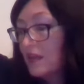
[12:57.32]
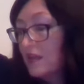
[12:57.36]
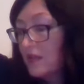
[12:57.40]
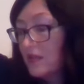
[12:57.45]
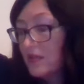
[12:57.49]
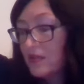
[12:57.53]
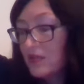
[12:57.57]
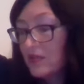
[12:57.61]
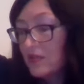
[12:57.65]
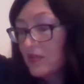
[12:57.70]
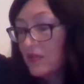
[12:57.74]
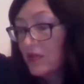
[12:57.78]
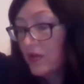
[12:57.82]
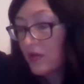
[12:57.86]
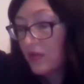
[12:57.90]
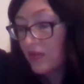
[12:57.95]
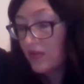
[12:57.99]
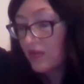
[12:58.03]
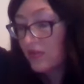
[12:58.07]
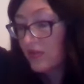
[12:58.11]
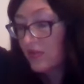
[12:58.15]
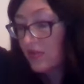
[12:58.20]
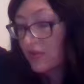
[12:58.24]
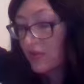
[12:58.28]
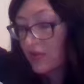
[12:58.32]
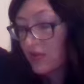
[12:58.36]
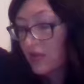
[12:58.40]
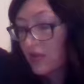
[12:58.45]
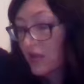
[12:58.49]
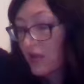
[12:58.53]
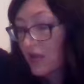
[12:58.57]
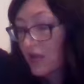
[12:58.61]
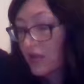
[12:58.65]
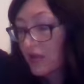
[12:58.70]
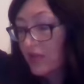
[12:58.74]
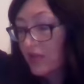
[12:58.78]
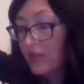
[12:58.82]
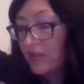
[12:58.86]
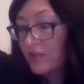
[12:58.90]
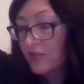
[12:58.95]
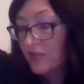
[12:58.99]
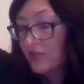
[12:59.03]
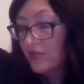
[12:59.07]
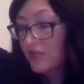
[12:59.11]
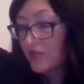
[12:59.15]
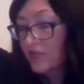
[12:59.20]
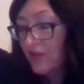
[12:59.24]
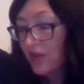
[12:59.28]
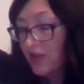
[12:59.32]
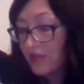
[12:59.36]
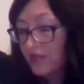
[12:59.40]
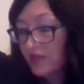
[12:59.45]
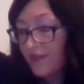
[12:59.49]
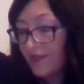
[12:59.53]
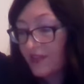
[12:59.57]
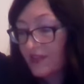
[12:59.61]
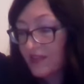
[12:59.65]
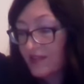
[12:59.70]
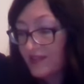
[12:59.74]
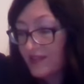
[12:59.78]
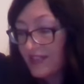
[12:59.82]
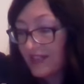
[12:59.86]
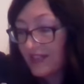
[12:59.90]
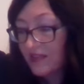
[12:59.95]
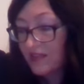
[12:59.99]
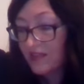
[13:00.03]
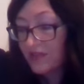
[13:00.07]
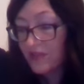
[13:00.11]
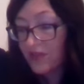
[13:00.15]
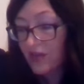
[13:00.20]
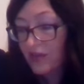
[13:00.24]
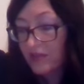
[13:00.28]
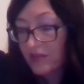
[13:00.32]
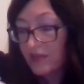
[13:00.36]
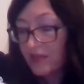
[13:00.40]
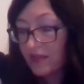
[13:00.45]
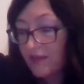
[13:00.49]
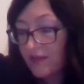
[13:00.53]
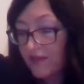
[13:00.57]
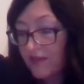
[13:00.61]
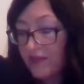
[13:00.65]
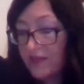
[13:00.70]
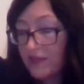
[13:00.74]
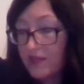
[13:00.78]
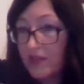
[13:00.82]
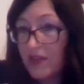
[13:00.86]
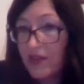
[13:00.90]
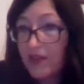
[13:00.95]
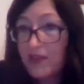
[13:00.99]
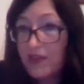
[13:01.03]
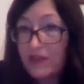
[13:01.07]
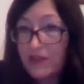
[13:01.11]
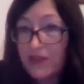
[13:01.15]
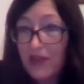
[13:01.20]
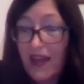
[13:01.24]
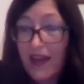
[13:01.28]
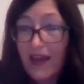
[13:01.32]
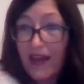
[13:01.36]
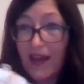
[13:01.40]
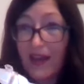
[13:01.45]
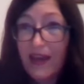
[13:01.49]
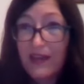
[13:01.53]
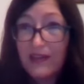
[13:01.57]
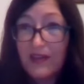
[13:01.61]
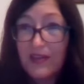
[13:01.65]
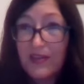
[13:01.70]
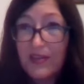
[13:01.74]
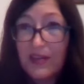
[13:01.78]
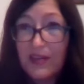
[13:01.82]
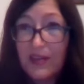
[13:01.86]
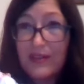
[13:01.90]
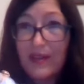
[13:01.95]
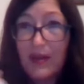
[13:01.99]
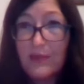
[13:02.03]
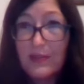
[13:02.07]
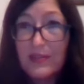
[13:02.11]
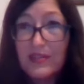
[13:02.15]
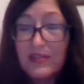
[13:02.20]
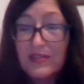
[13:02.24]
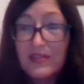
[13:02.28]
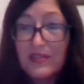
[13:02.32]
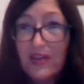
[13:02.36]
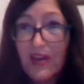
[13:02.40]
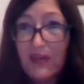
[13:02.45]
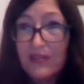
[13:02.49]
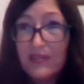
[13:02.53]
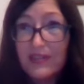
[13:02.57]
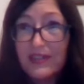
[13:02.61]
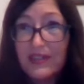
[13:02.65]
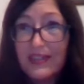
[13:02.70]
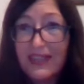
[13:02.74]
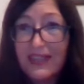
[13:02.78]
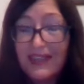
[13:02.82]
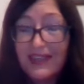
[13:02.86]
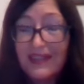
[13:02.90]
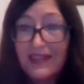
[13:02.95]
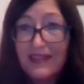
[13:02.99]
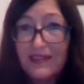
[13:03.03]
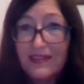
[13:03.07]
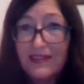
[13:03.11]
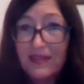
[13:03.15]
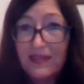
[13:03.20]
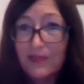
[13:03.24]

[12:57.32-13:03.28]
not constructive, it's destructive. So it's anything that we don't need,